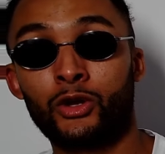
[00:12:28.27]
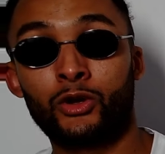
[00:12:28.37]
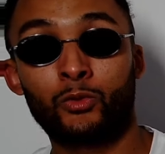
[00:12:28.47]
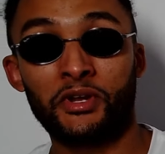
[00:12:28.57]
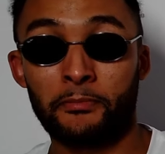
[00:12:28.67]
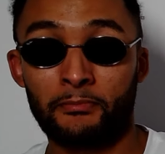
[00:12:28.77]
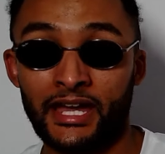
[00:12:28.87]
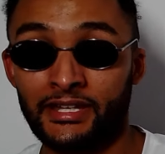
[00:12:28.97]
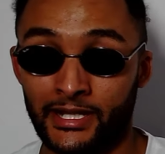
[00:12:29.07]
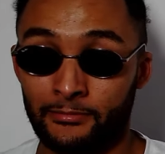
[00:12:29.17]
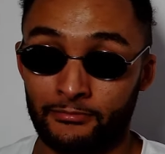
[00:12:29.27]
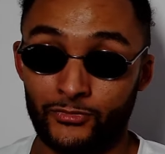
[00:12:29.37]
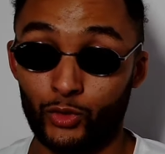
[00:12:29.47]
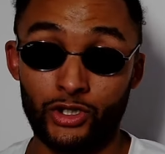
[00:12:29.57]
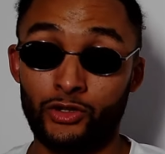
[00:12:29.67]
when the man them,
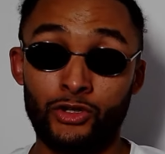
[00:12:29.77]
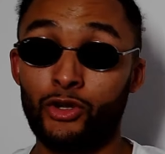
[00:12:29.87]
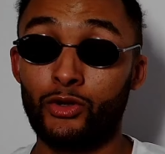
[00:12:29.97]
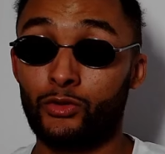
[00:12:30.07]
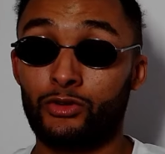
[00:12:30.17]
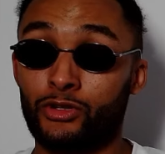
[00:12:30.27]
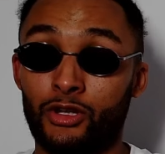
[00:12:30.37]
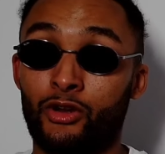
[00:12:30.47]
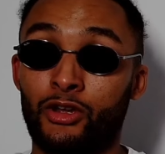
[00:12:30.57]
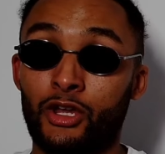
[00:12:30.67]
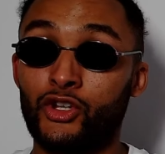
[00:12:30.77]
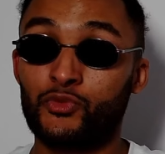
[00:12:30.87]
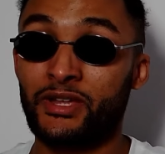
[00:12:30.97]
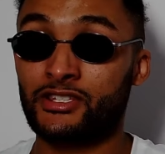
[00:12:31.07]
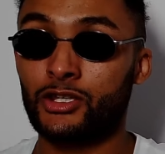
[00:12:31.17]
or you knew, uh, you
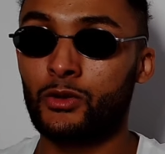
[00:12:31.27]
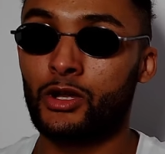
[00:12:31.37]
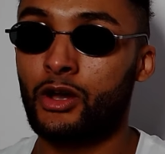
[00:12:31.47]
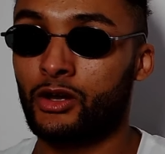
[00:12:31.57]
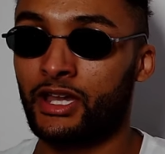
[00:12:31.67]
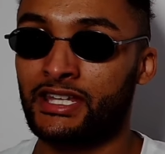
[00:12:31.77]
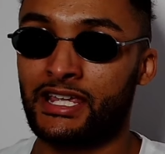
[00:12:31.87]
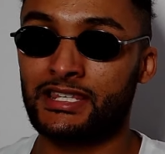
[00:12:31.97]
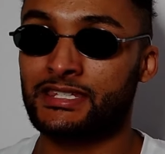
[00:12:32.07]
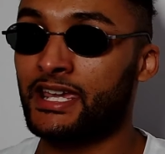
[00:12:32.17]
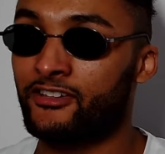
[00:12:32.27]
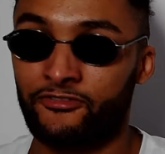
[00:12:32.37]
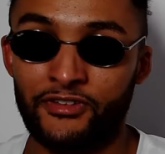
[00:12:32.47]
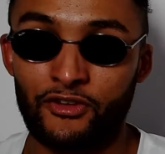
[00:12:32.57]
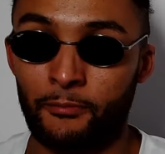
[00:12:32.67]
spent so long in that state of
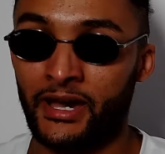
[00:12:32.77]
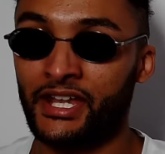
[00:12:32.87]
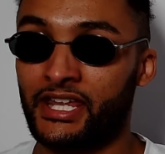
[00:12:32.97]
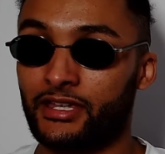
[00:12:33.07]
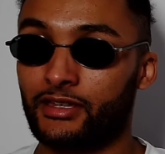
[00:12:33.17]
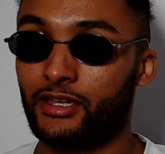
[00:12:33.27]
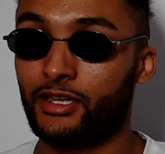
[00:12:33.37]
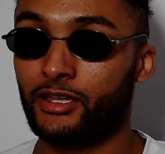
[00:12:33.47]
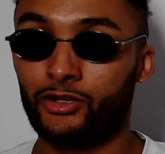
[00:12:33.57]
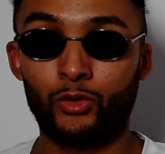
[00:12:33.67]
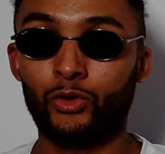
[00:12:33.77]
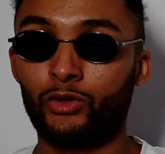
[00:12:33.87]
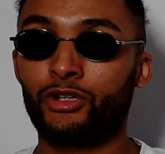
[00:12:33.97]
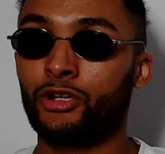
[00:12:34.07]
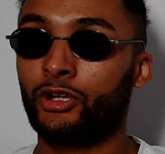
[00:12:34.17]
fear and panic, or,
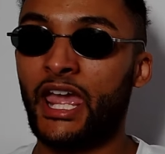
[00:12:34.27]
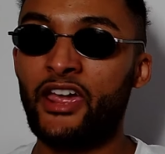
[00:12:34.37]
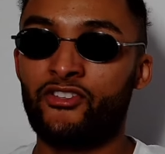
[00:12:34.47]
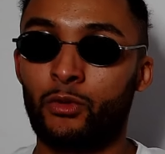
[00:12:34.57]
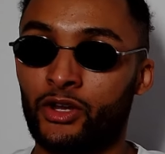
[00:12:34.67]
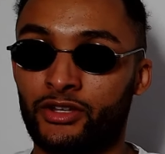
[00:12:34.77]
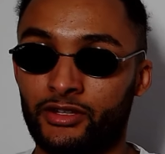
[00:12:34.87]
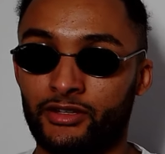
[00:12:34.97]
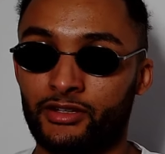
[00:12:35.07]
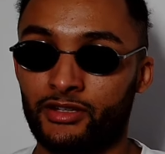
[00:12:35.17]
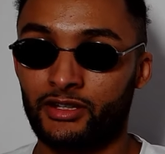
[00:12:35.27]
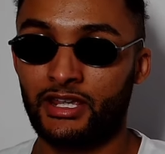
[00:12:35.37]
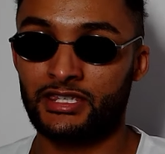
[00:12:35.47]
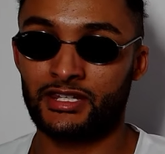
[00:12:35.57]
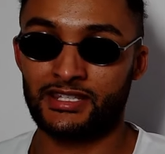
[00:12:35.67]
everyone
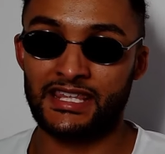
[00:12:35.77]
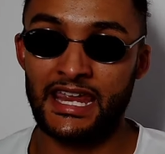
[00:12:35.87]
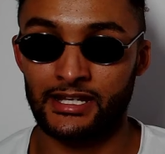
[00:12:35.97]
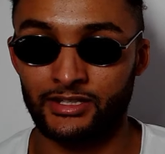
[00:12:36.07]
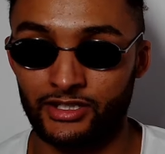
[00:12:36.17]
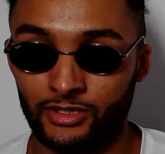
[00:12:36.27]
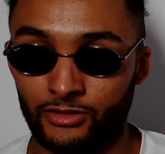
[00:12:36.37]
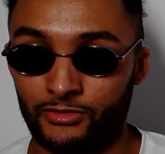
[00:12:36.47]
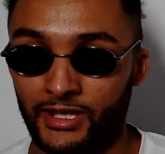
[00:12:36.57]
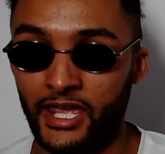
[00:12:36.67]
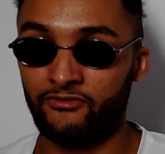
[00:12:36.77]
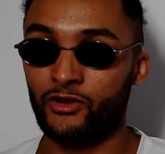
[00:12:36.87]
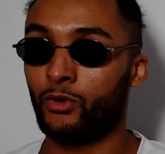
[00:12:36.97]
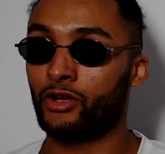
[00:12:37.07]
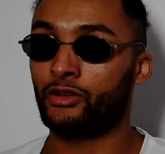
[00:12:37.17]
is an assailant to you.
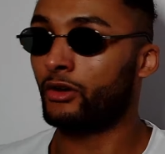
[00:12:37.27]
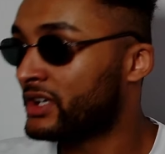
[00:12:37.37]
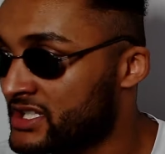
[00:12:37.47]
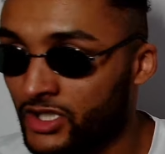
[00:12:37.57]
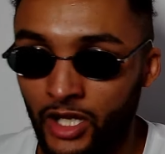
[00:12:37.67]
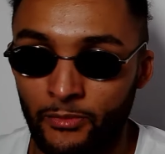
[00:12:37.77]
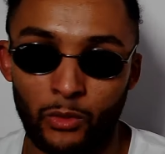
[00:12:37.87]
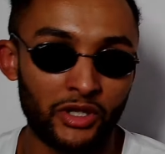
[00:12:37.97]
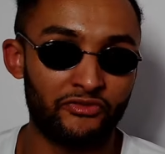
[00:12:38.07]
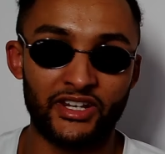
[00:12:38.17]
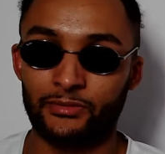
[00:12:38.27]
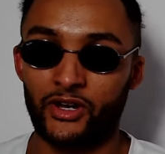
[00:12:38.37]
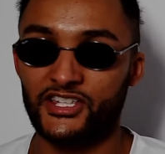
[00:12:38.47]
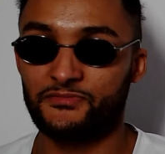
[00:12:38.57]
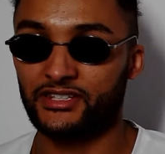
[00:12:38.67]
Everyone. Oh, this guy might want to
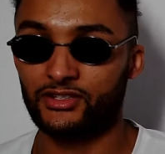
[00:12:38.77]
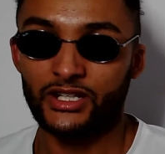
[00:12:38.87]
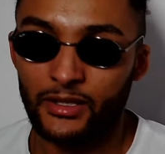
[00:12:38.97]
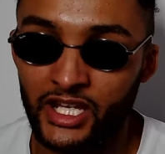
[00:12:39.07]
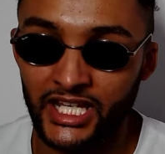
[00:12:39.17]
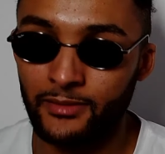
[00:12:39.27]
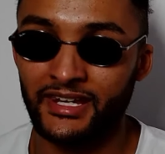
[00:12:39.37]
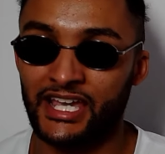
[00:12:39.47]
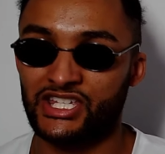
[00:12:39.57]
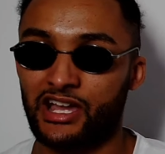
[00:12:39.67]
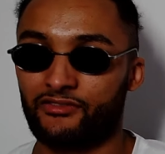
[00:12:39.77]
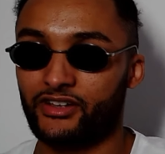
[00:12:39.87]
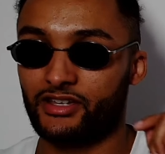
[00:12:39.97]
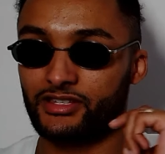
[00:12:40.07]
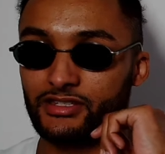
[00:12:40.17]
victimize me too. Let me, let me lash out
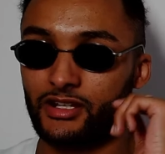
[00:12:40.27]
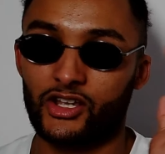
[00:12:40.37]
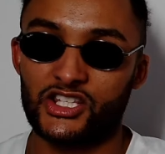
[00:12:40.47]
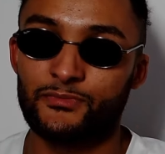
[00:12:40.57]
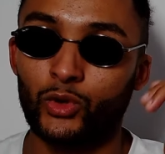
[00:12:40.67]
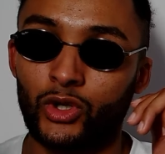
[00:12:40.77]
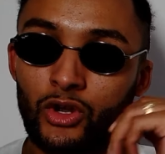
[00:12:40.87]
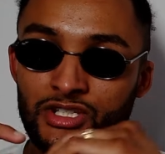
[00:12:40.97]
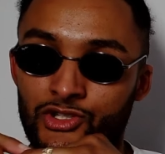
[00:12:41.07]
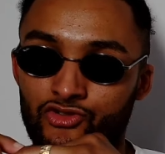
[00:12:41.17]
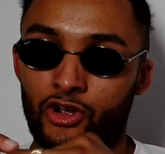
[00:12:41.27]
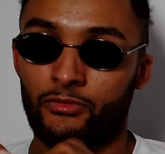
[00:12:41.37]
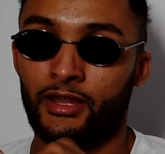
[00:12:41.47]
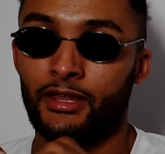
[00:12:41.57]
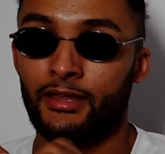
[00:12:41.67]
first. Like a small dog syndrome.
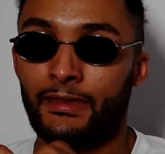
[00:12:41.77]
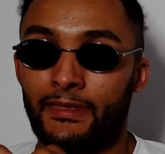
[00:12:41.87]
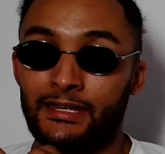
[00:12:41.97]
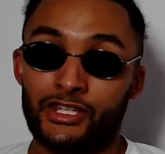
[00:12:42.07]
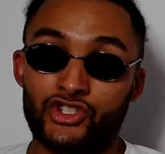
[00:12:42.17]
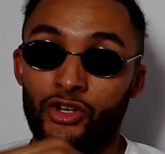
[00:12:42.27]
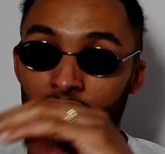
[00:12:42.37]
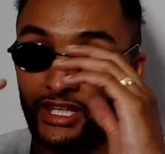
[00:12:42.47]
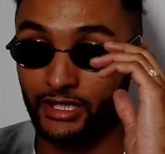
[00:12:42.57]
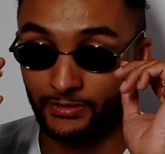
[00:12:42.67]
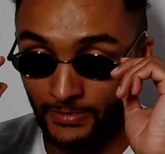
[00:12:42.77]
And that's John here.